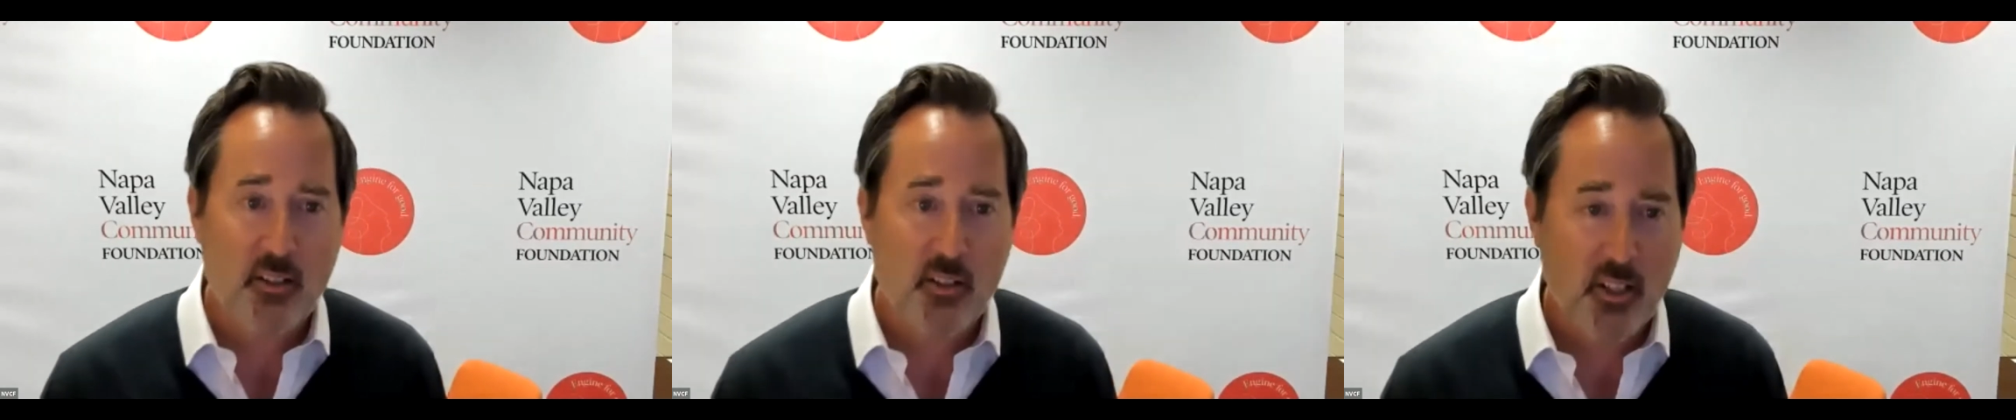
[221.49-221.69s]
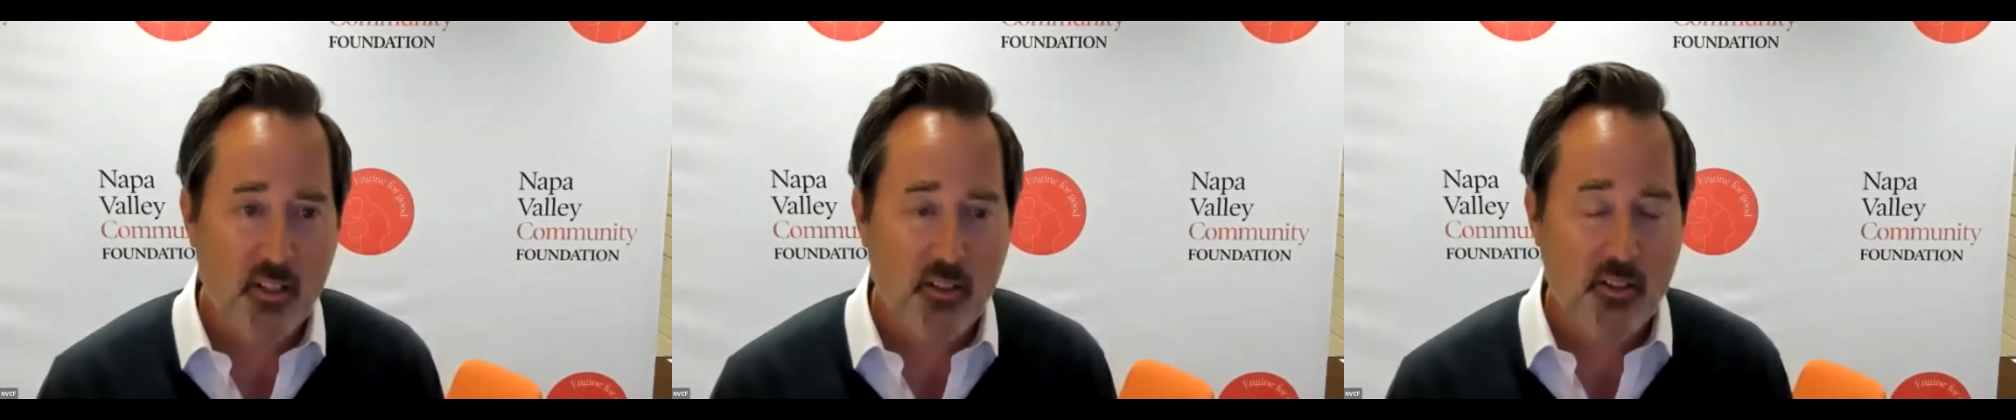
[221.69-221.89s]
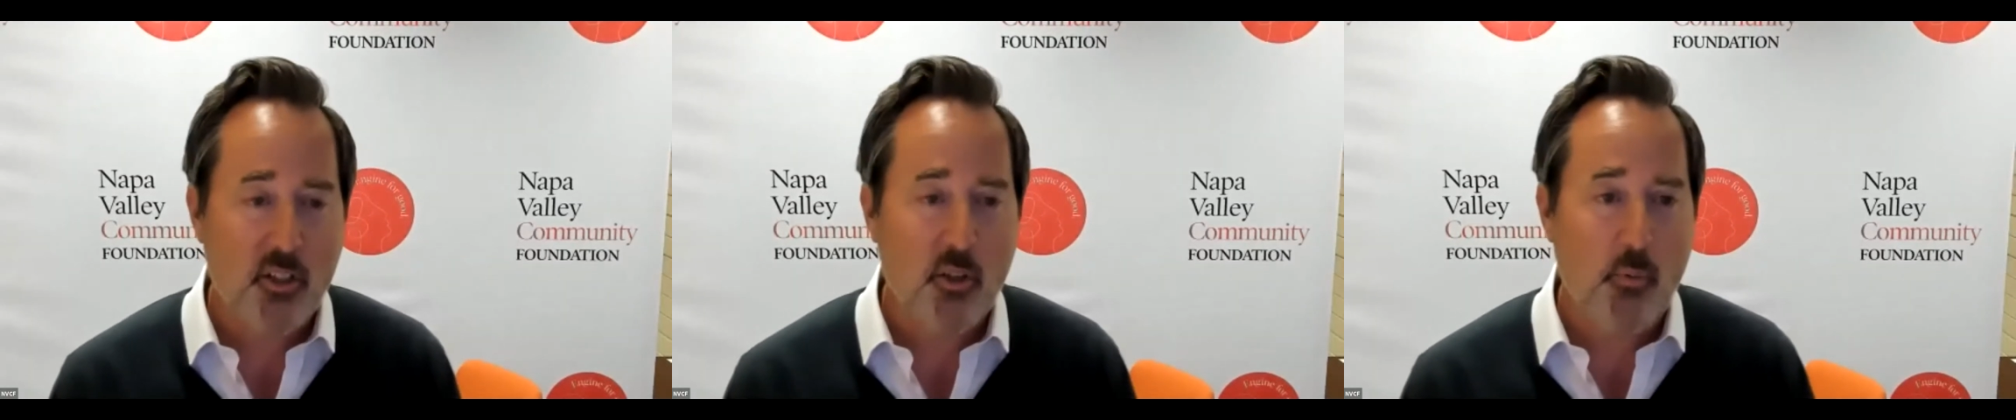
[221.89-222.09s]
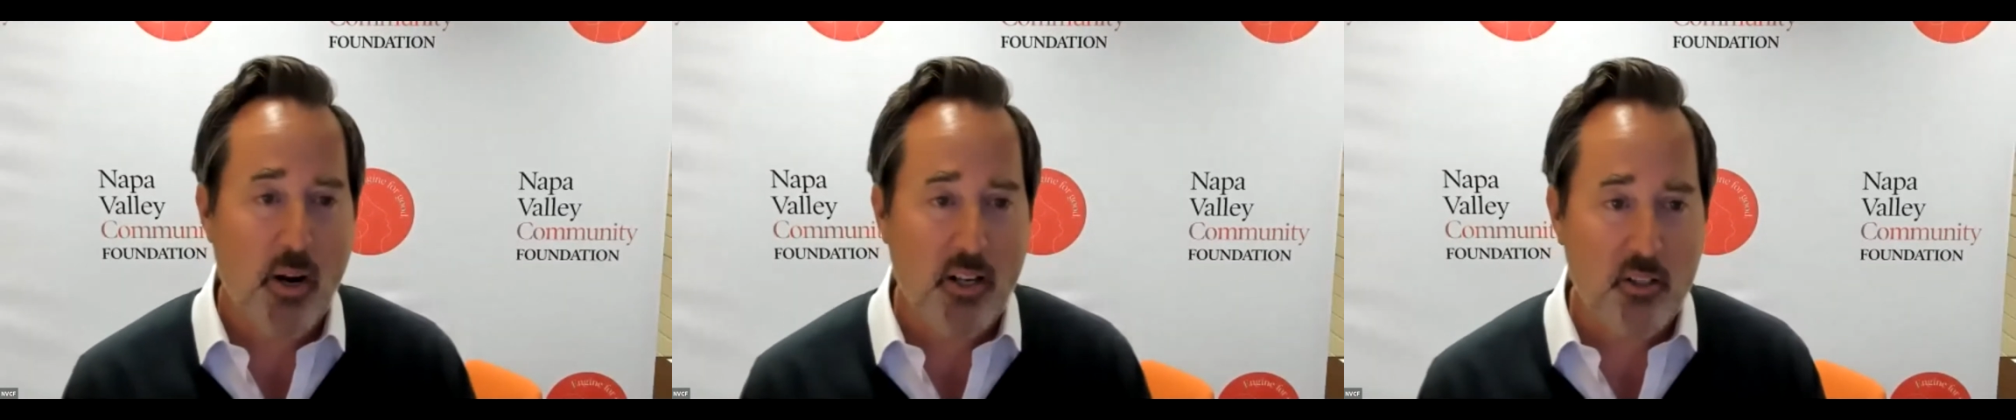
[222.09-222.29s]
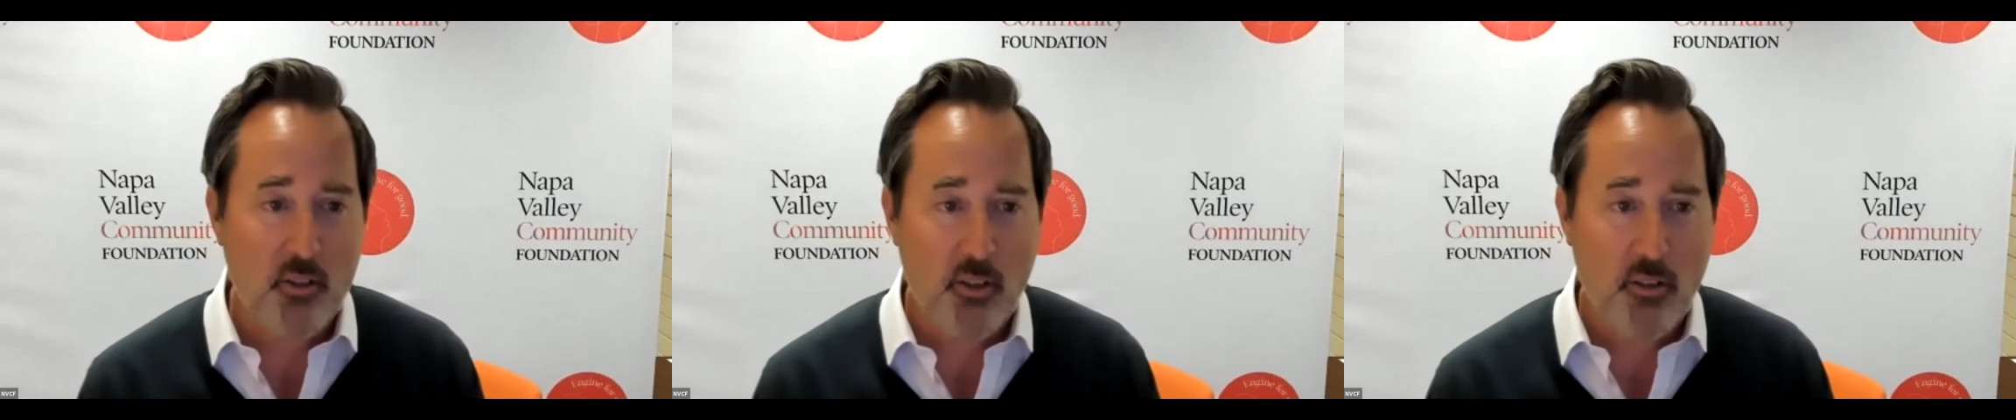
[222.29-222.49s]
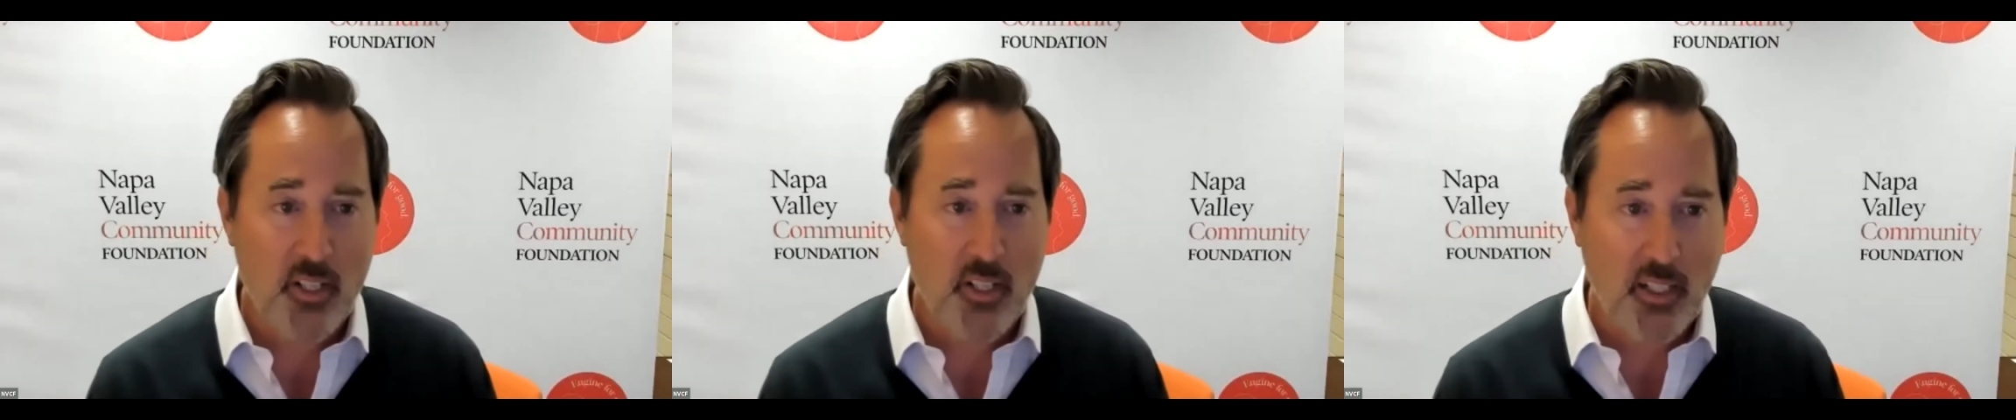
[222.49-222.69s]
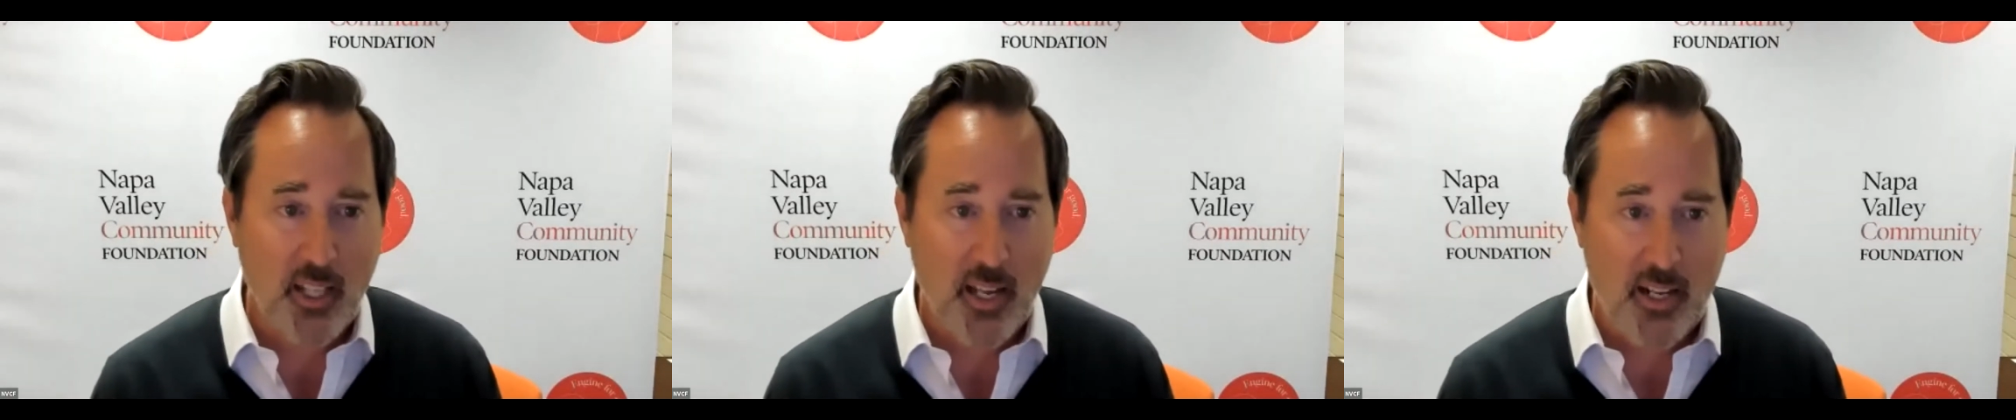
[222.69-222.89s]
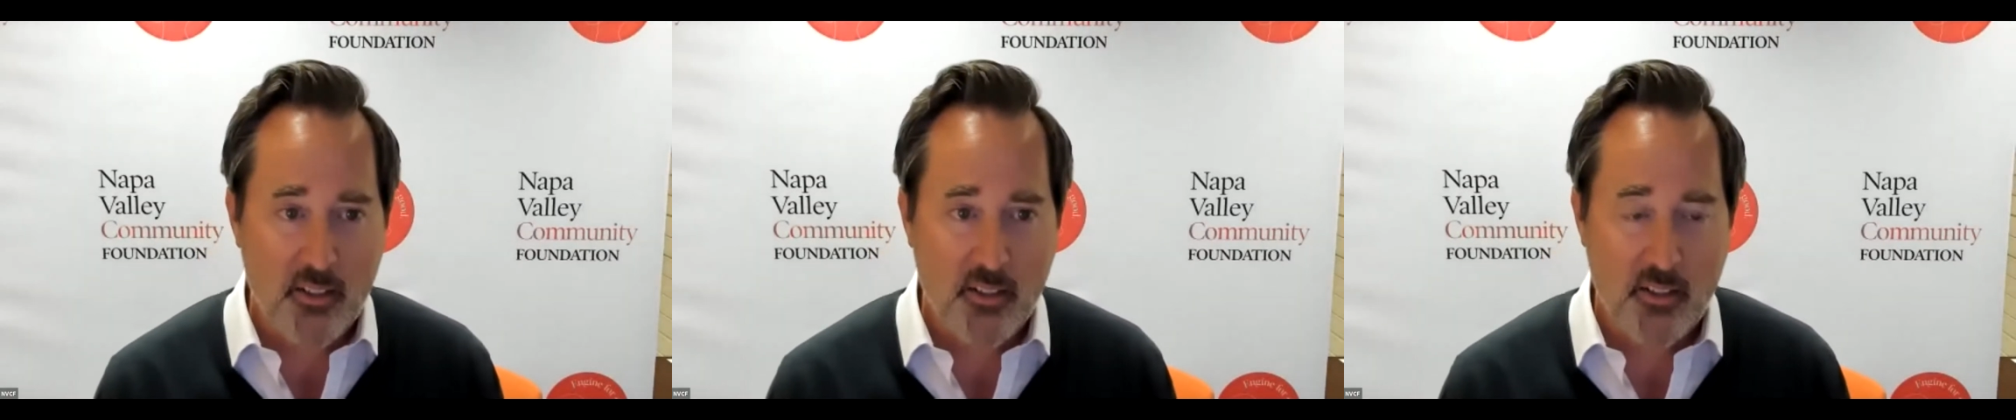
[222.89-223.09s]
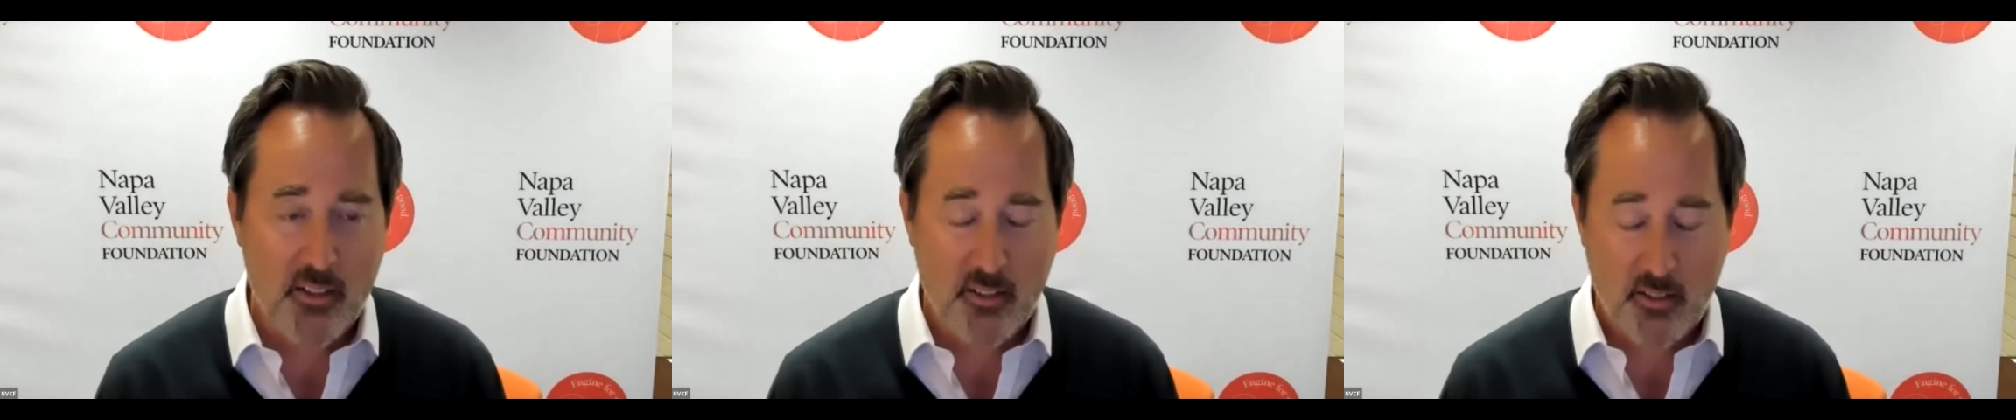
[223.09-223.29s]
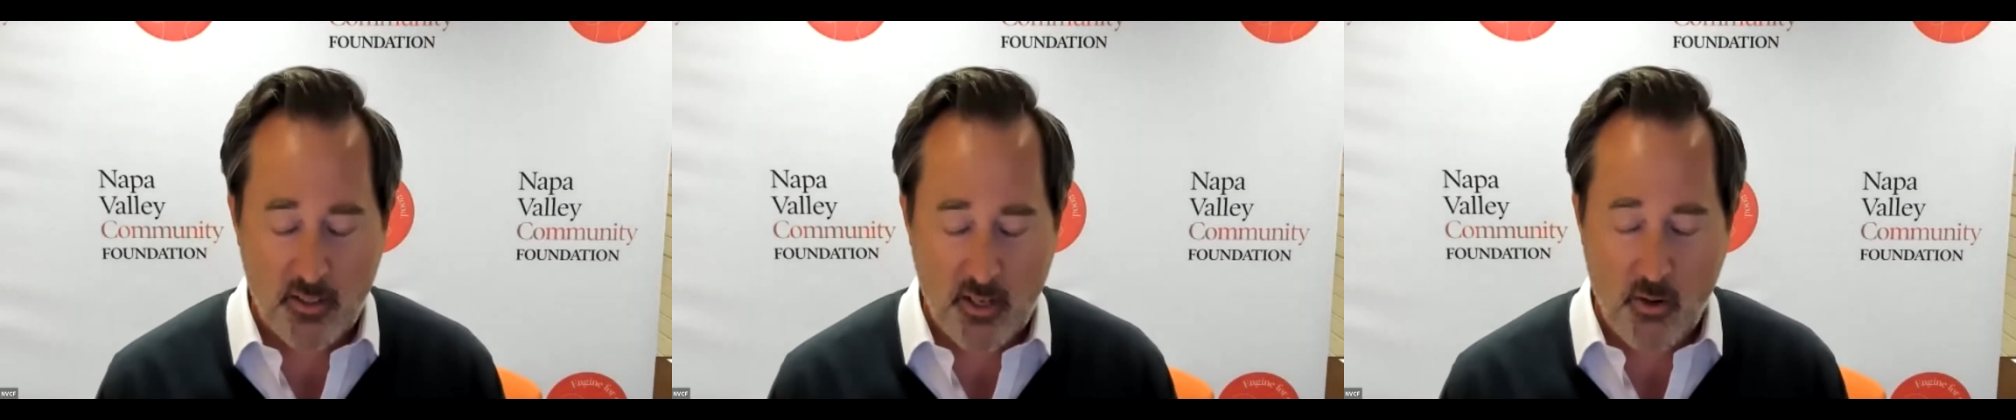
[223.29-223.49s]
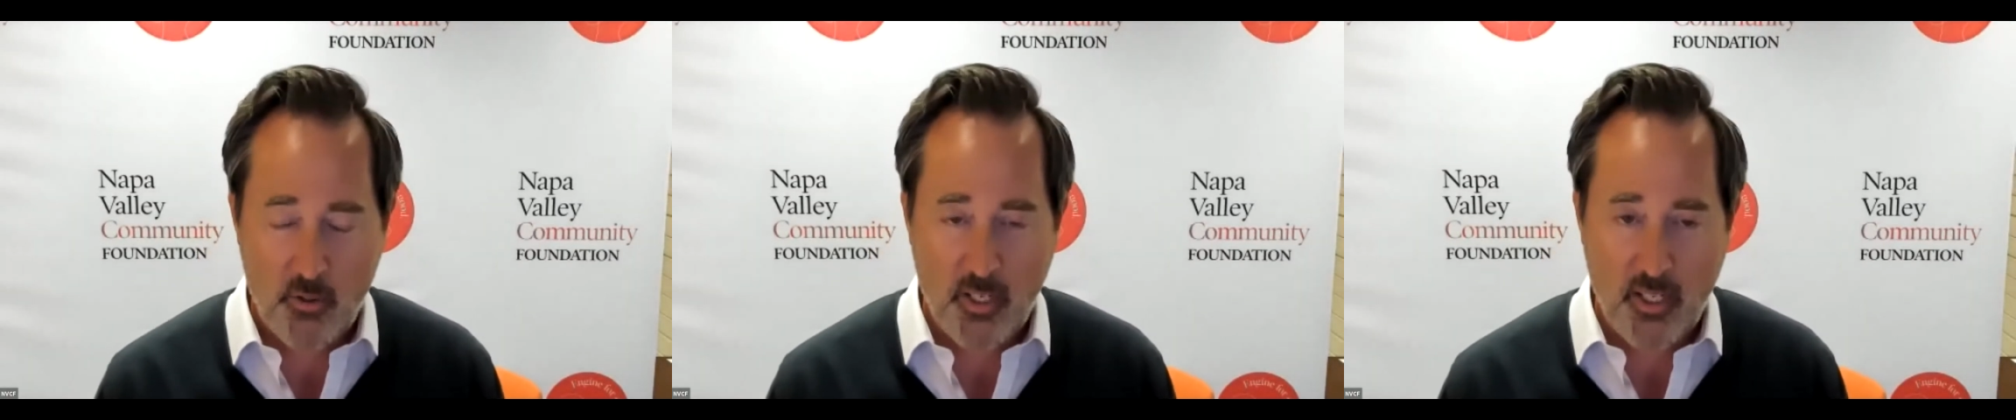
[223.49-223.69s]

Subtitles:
She is the director of the Gladstone